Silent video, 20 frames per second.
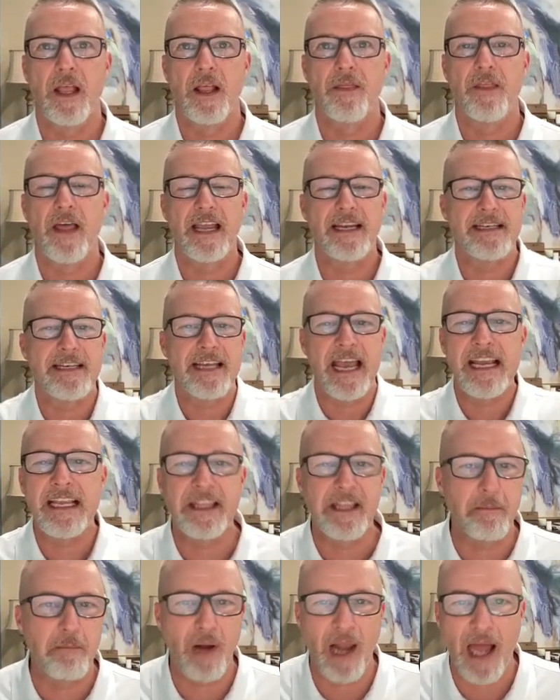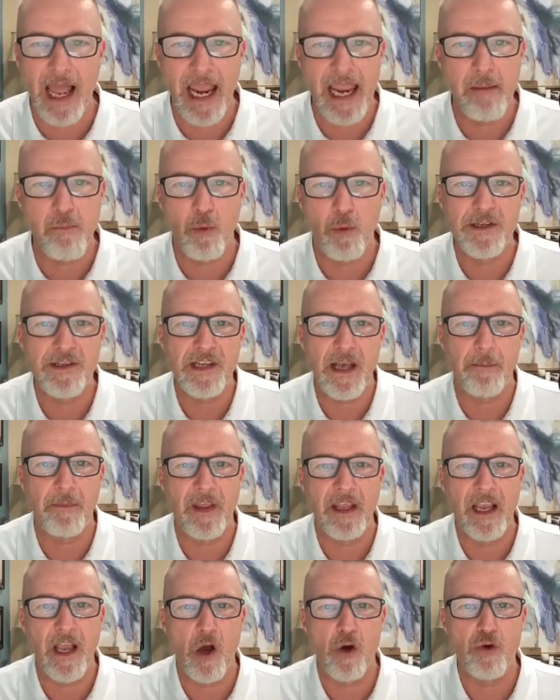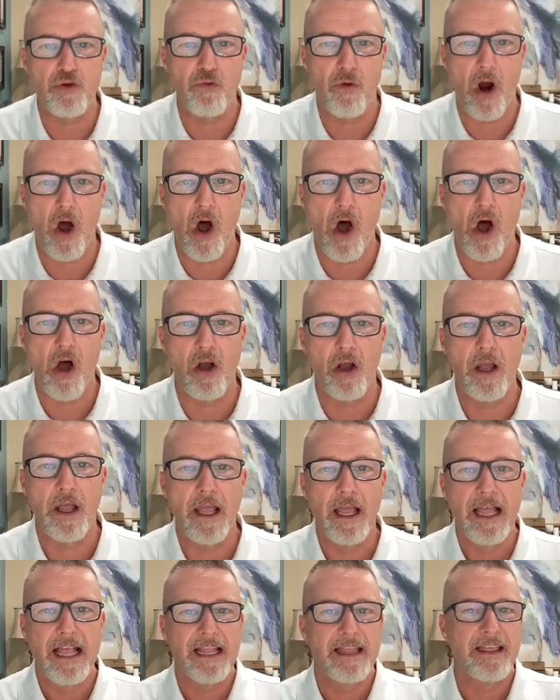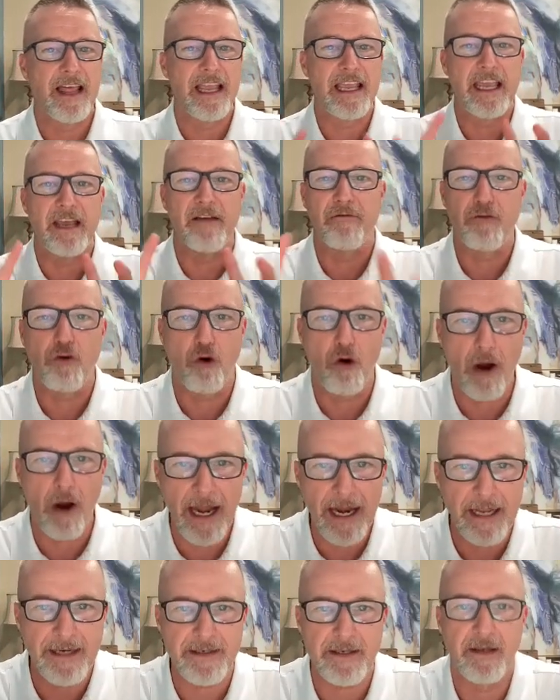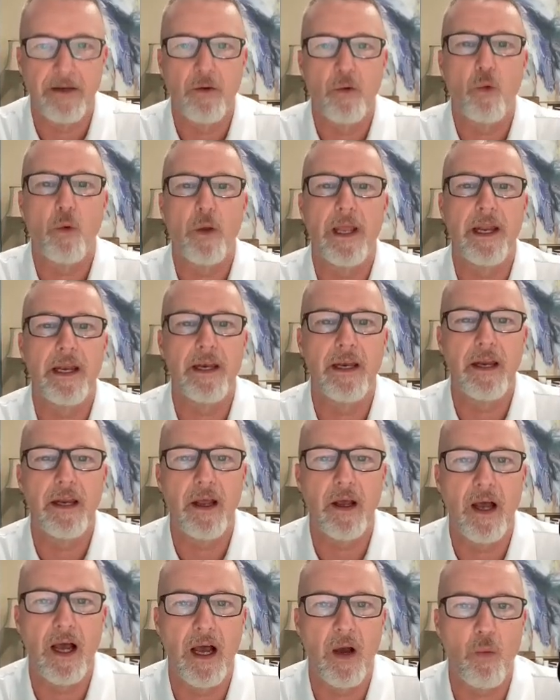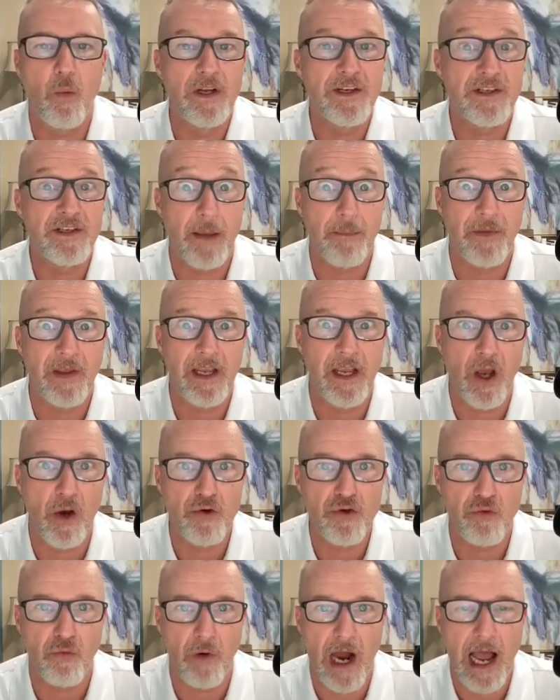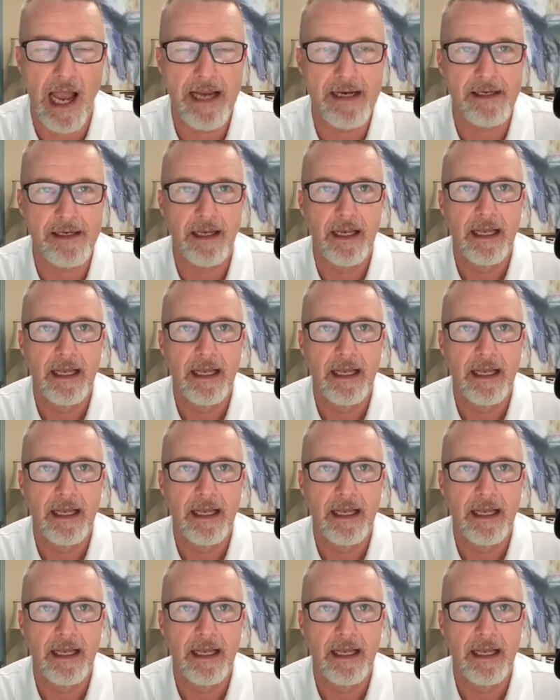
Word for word: they take the blame when something goes wrong. They give yeah. credit when uh, when something goes right